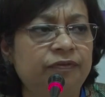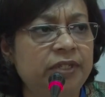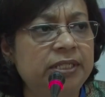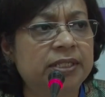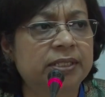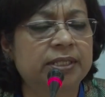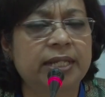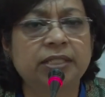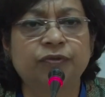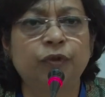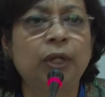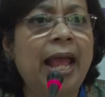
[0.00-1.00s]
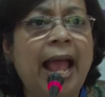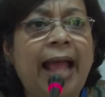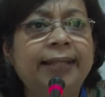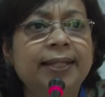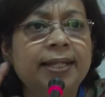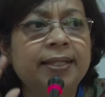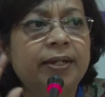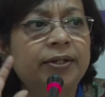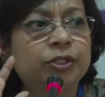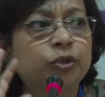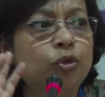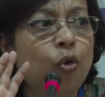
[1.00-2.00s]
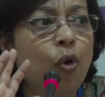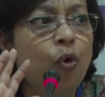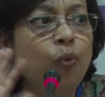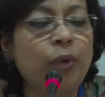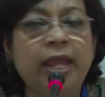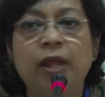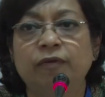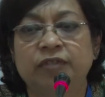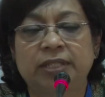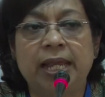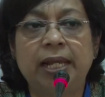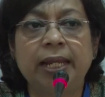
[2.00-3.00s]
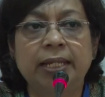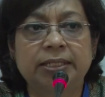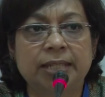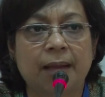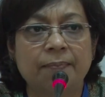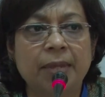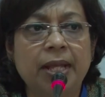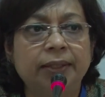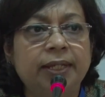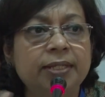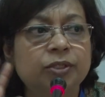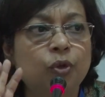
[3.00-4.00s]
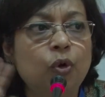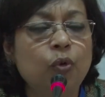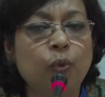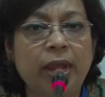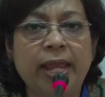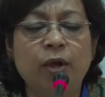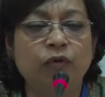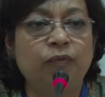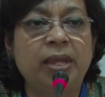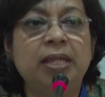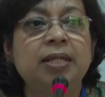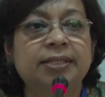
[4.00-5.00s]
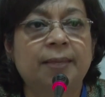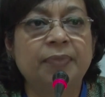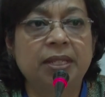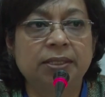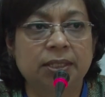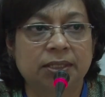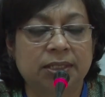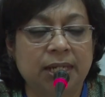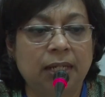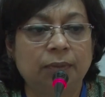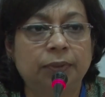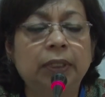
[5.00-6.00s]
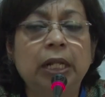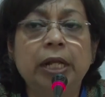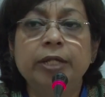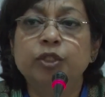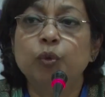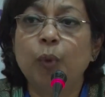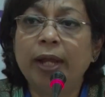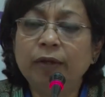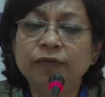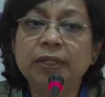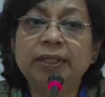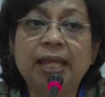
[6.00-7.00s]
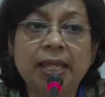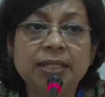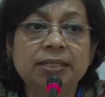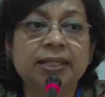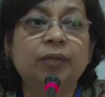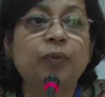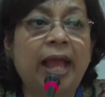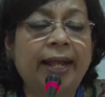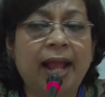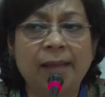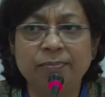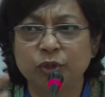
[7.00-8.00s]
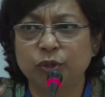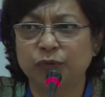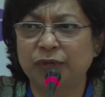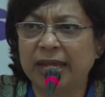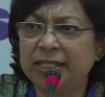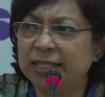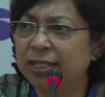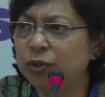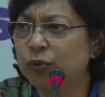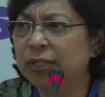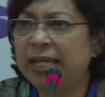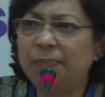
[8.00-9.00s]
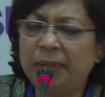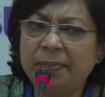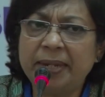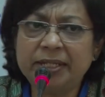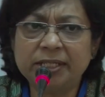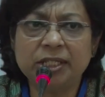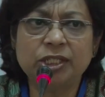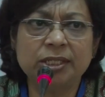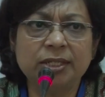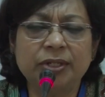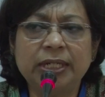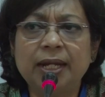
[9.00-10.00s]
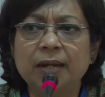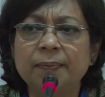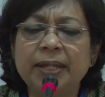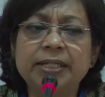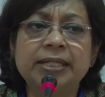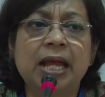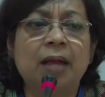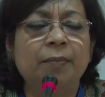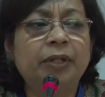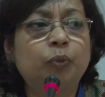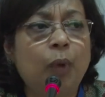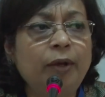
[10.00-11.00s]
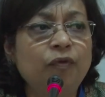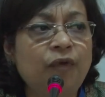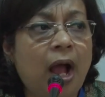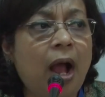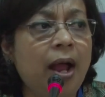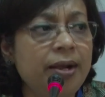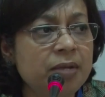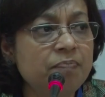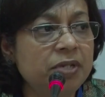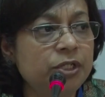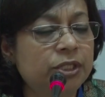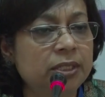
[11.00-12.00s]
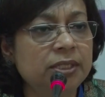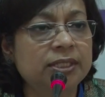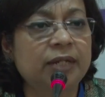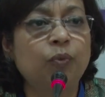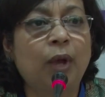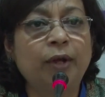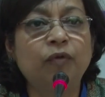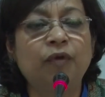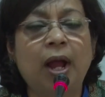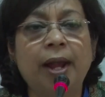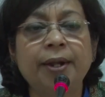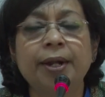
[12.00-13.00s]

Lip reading: successful, and then there is no way of scaling it up. There's no way of making something sustainable. So one of the things that, and I'm sort of getting into the implementation arena a bit, but one of our ambitions and one of our